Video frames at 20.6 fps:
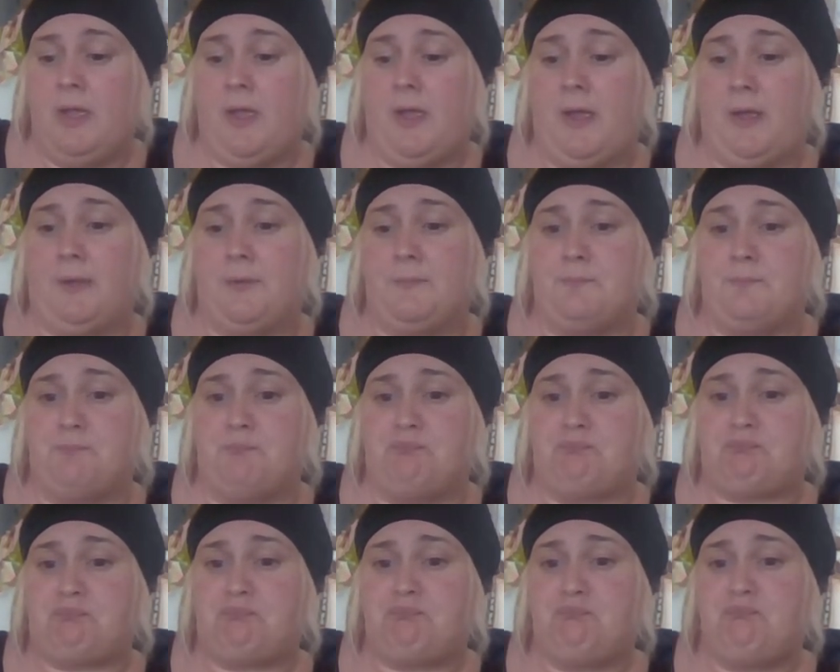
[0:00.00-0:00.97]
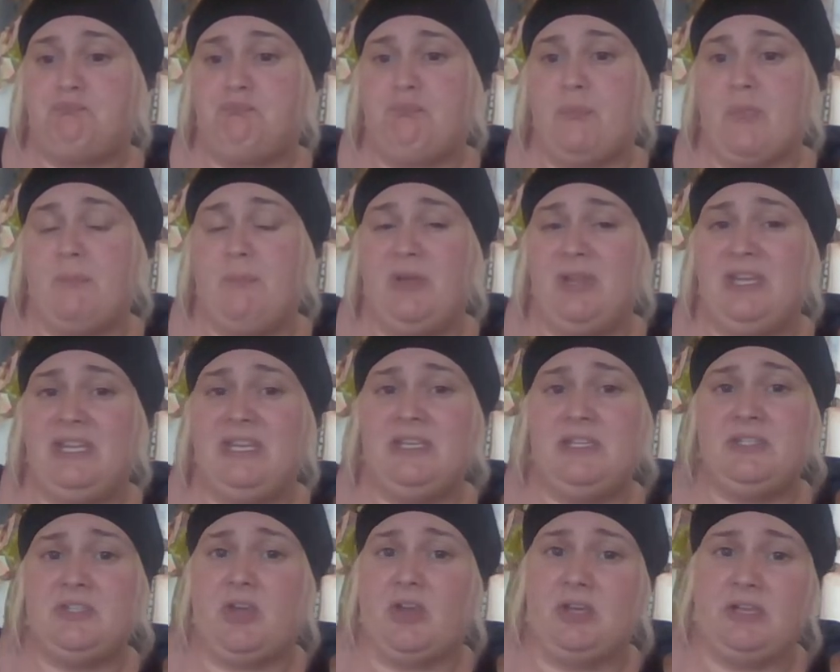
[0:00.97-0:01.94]
Um, but in
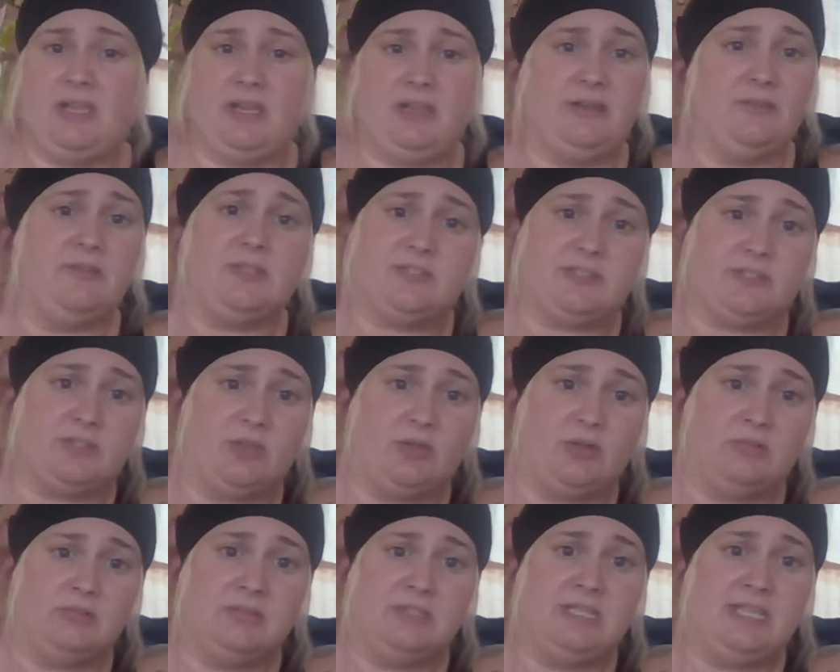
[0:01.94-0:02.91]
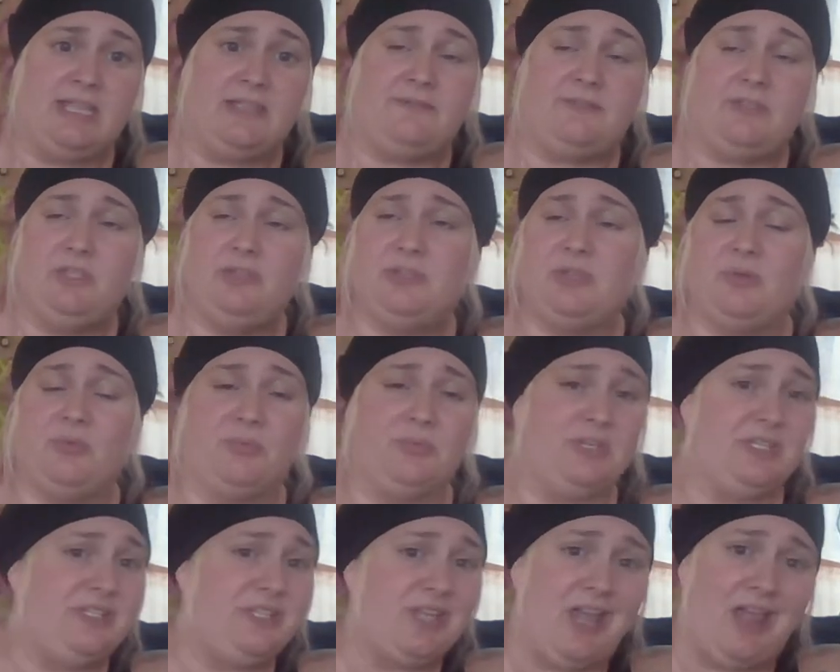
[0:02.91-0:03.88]
a dark night of the soul, if you don't
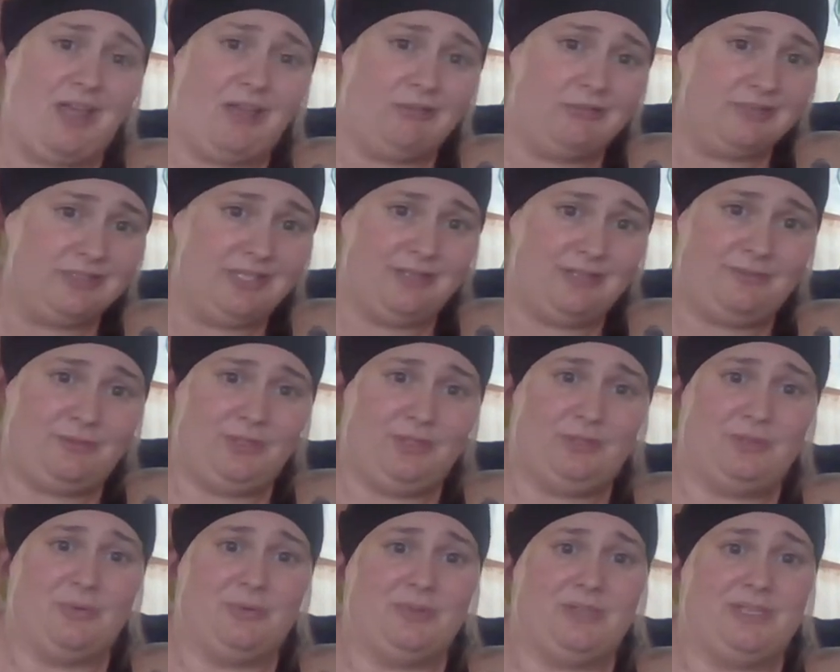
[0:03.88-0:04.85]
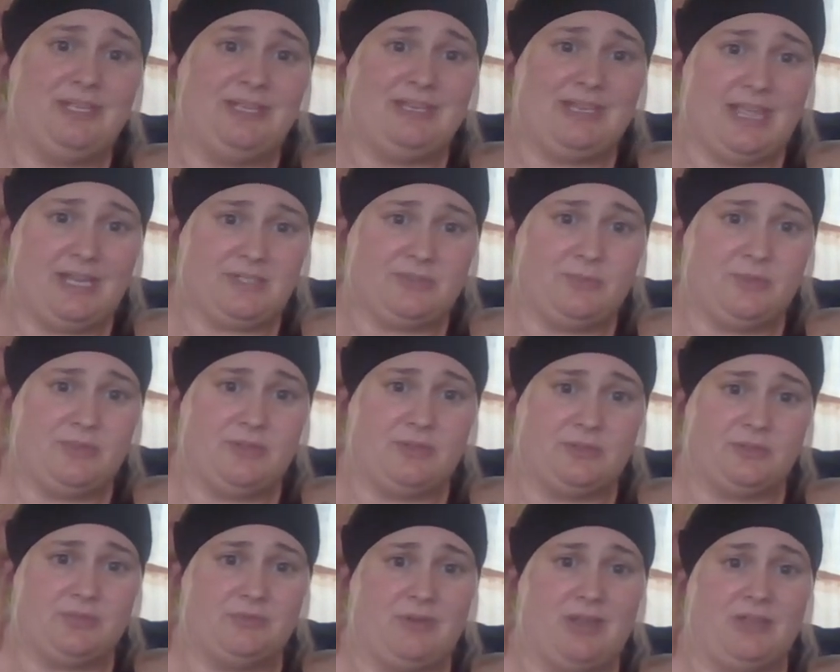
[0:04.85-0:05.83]
reach out, if you don't connect with
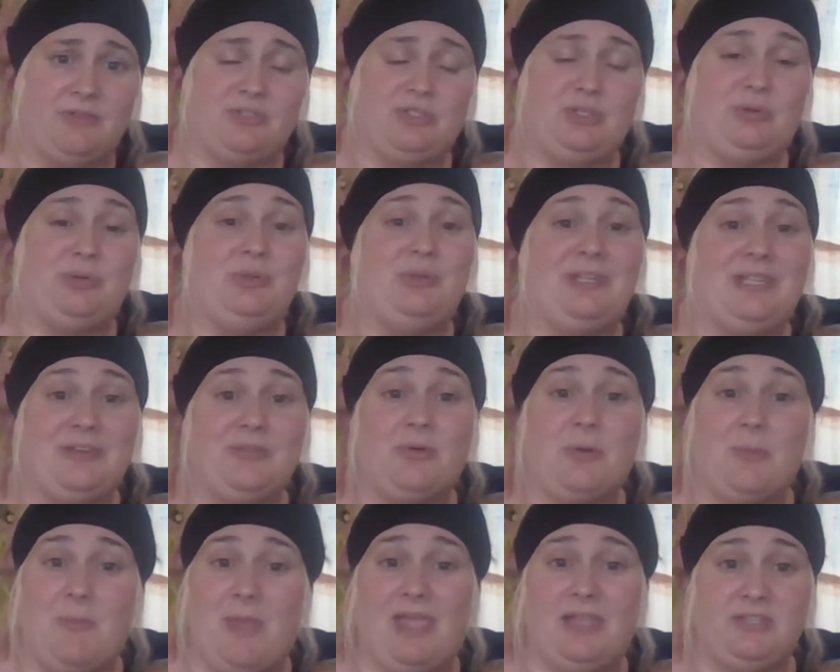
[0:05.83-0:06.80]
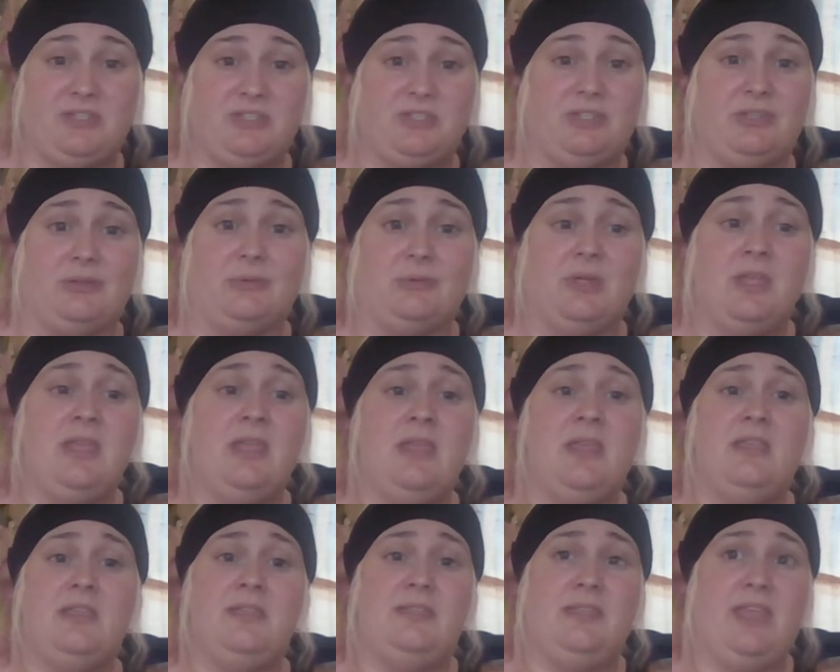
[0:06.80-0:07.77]
those around you who can remind you
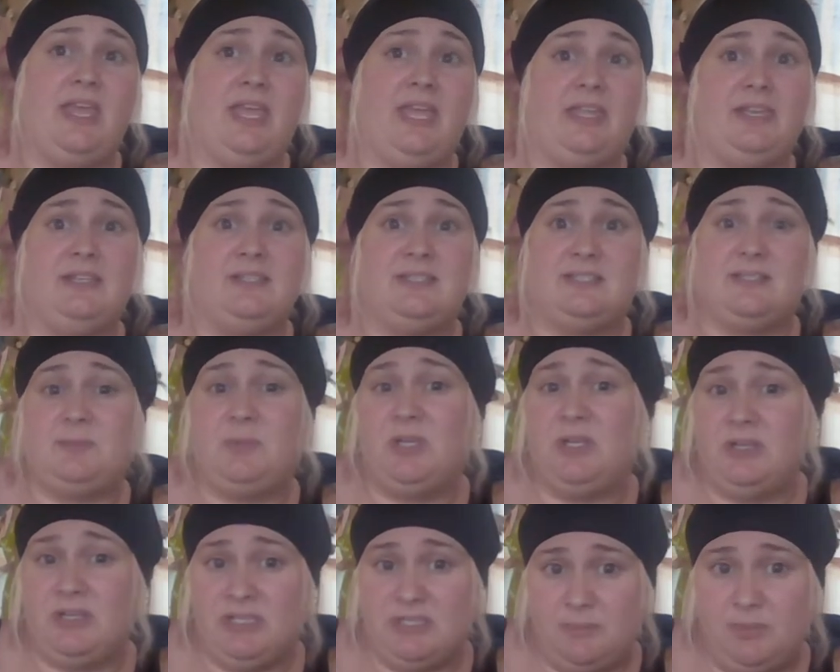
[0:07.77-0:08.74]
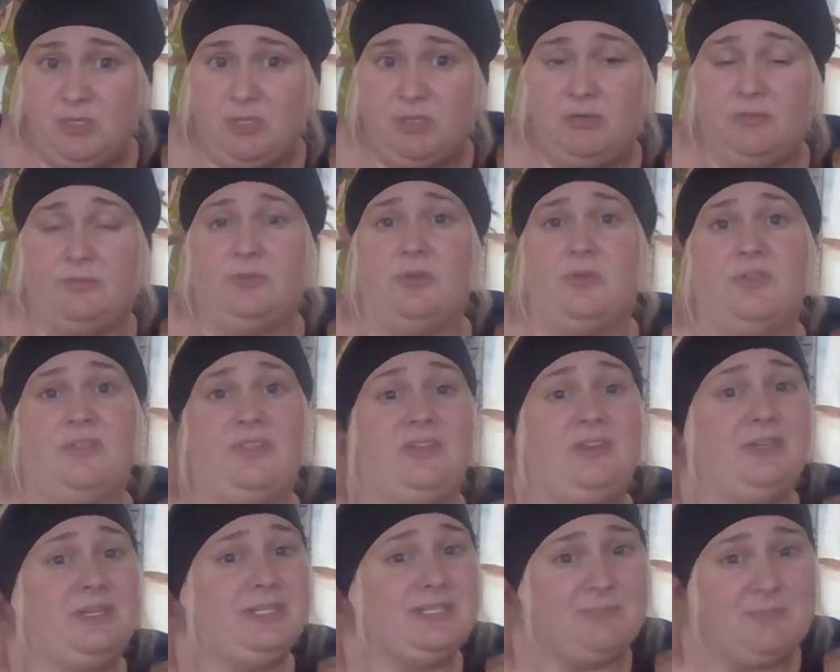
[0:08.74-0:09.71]
that spirit is beautiful and
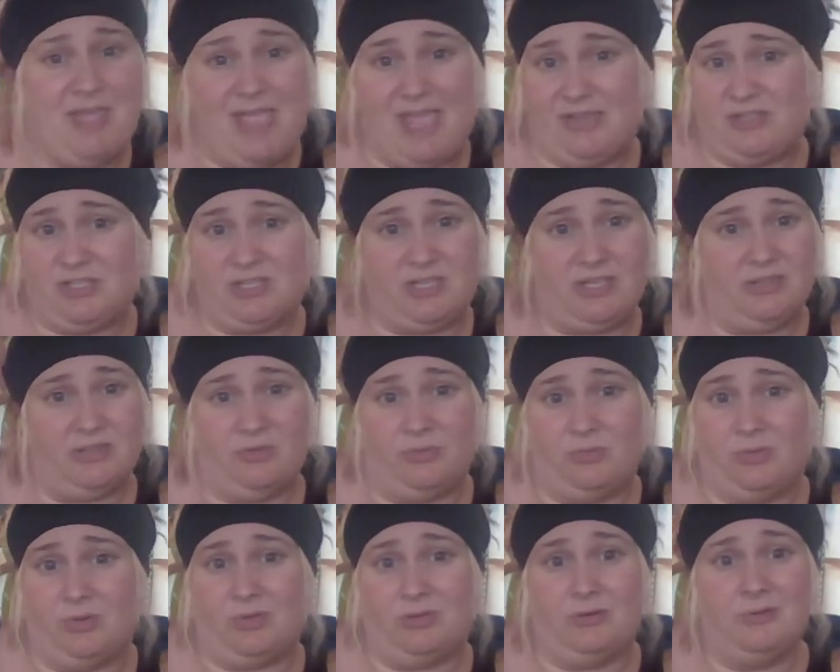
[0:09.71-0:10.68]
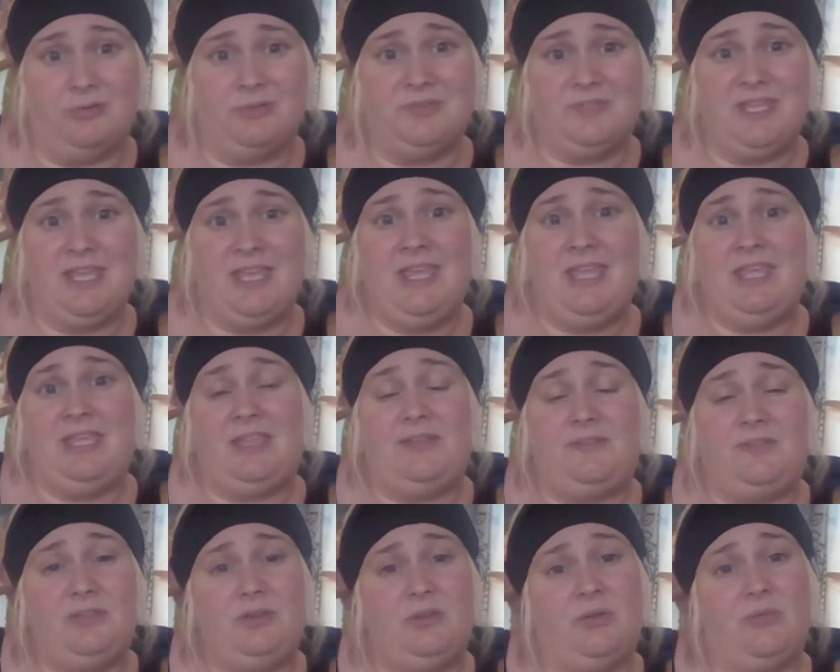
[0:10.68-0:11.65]
there is magic in the world,
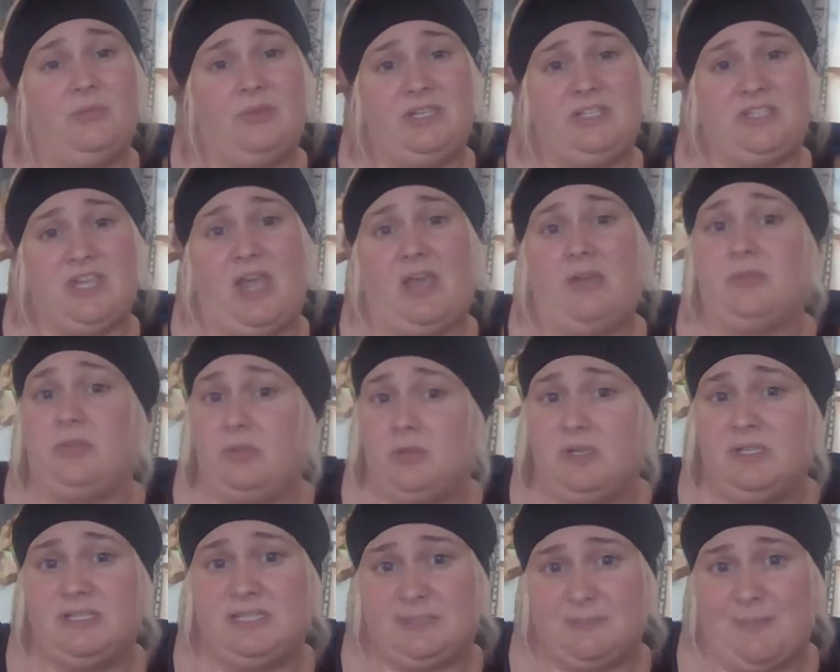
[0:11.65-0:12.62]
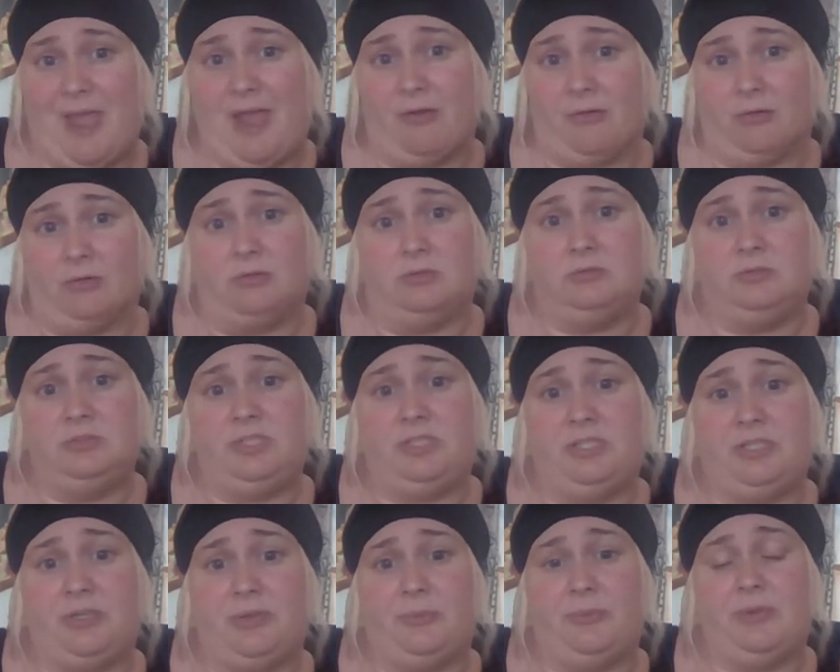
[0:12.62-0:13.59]
if you don't reach out, you can spiral,
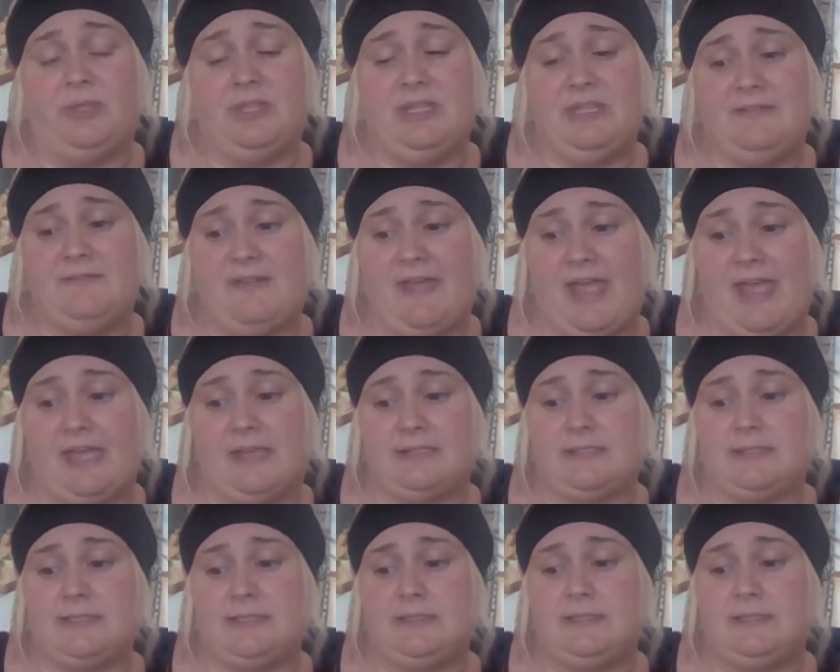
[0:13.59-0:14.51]
you know, really fast.